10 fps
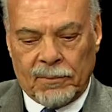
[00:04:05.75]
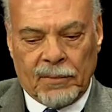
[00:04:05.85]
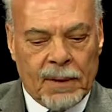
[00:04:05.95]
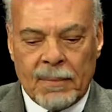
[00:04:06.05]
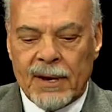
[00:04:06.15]

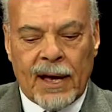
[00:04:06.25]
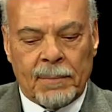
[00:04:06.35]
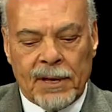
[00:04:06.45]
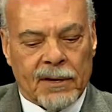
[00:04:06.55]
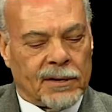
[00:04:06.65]
They may not
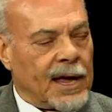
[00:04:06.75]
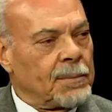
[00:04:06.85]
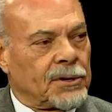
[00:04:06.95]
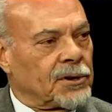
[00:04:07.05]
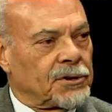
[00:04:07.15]
be the same
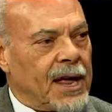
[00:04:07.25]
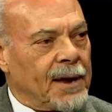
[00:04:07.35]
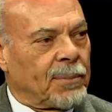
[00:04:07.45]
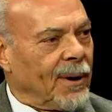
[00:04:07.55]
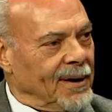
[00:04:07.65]
as their
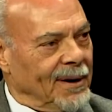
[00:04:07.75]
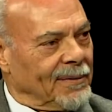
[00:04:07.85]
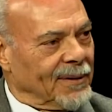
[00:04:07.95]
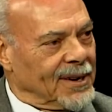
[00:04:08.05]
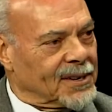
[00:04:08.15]
stand partner,
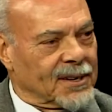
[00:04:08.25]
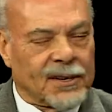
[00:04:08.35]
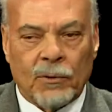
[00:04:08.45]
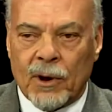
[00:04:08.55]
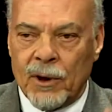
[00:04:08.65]
for instance,
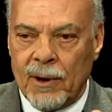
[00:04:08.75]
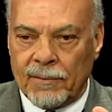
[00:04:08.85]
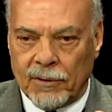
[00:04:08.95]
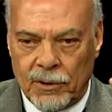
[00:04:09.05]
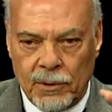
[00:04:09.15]
and what you have
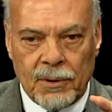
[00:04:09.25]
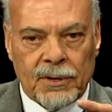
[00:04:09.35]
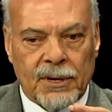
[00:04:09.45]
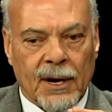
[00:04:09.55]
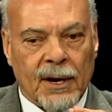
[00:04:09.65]
to do
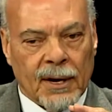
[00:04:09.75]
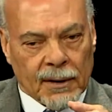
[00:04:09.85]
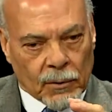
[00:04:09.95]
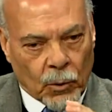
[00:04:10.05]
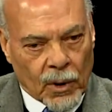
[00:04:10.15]
is
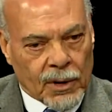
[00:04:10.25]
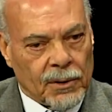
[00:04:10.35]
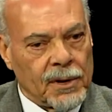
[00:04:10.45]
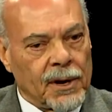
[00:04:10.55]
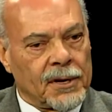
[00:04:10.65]
work
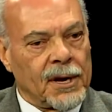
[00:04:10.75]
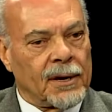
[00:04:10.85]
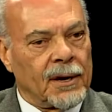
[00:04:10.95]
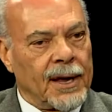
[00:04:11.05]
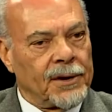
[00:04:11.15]
on the
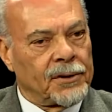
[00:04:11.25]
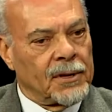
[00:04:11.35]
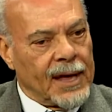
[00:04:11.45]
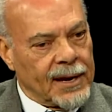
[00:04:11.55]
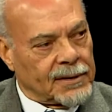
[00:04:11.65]
articulation,
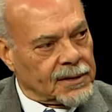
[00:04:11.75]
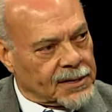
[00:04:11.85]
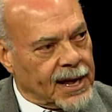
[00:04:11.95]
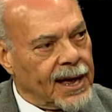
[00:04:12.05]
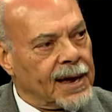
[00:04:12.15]
that it's the
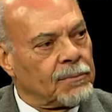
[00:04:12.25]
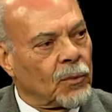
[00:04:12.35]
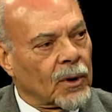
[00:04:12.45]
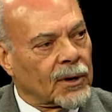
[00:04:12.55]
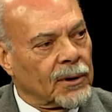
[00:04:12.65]
same,
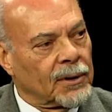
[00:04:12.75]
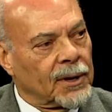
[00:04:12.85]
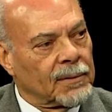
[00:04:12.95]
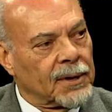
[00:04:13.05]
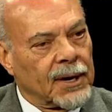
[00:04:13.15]
work on
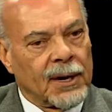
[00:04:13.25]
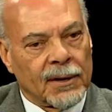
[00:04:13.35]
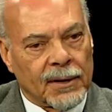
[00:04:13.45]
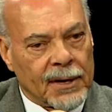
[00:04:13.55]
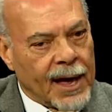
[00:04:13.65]

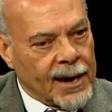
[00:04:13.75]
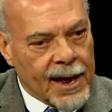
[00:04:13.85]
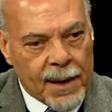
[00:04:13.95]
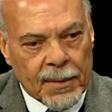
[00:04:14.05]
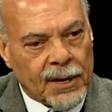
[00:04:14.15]
the
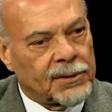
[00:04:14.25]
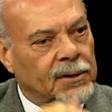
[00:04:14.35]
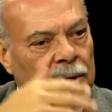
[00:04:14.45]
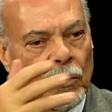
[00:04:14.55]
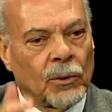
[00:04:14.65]
dynamics,
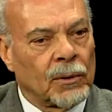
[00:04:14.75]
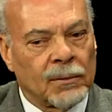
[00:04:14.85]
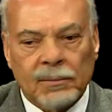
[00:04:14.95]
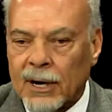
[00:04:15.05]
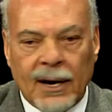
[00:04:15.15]
the whole
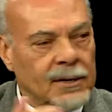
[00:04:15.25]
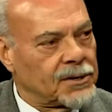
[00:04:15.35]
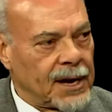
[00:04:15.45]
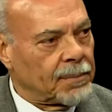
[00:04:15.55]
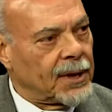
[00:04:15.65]

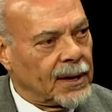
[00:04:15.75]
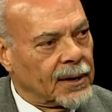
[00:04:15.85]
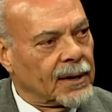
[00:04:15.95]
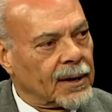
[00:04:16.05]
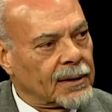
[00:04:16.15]
concept
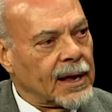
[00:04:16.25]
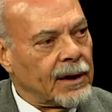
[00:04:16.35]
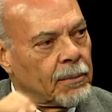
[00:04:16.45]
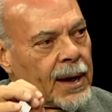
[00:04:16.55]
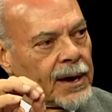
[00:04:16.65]
that
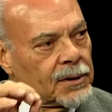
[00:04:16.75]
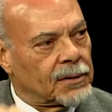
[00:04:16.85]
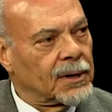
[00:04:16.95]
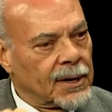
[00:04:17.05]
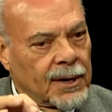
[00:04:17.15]
everybody's
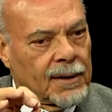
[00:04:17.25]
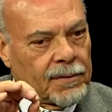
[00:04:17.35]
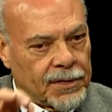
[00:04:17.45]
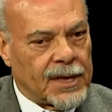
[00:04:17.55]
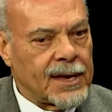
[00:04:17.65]

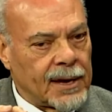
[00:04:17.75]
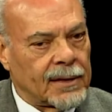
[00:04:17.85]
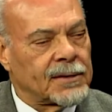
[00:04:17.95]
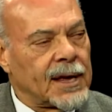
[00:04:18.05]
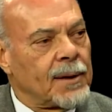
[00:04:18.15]
thinking the
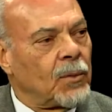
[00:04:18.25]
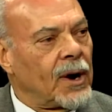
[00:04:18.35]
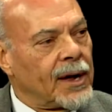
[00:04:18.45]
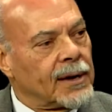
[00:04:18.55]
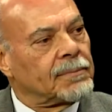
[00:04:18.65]
same way.